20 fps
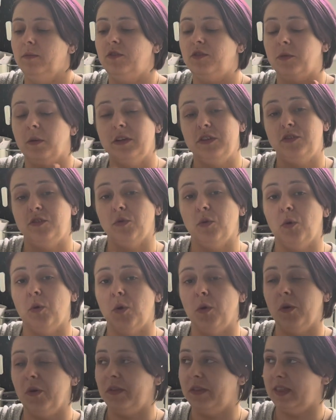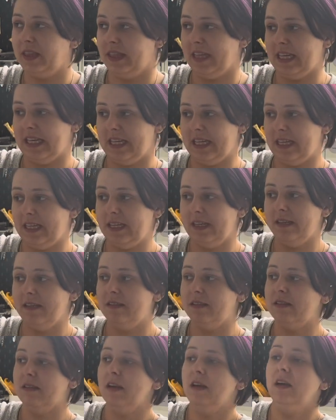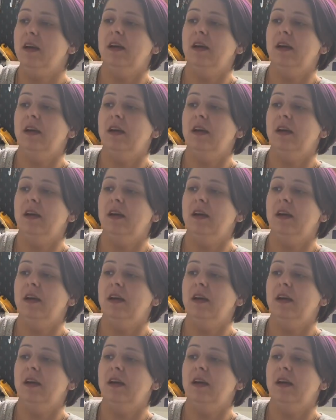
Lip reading: So I saw these.